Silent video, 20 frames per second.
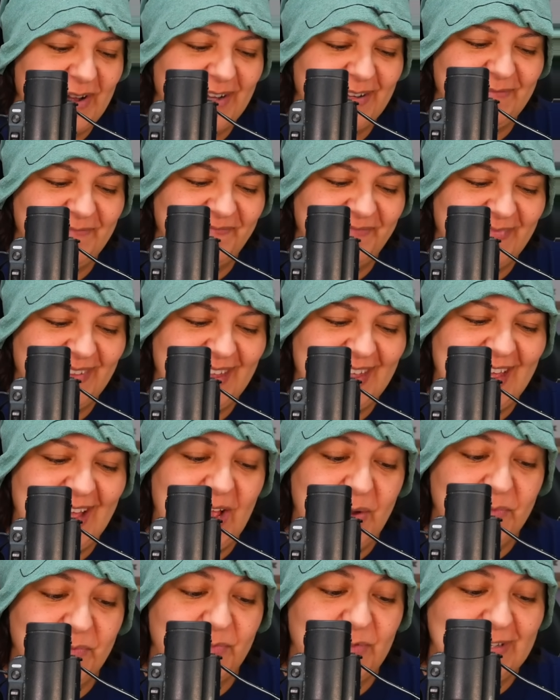on.
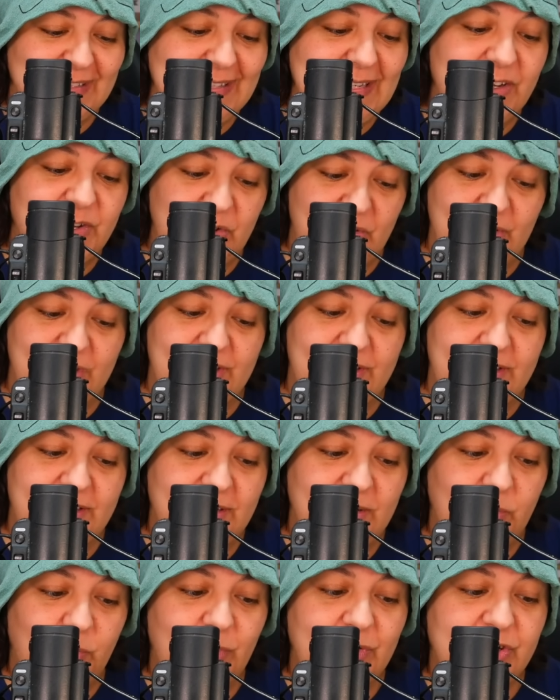I'm really good
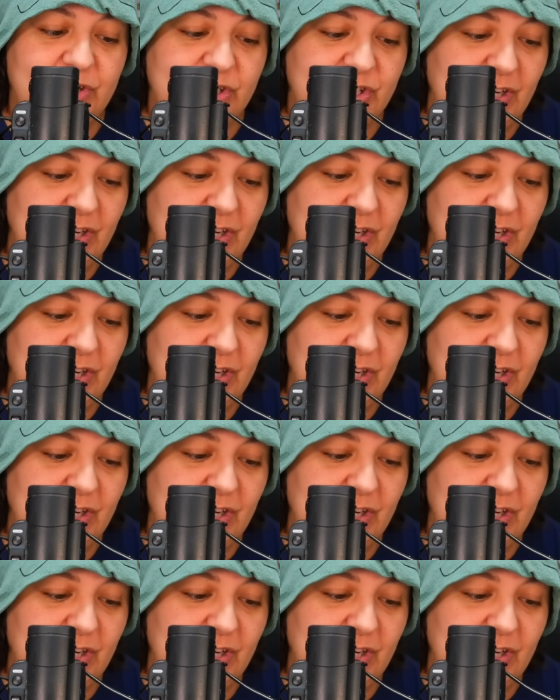with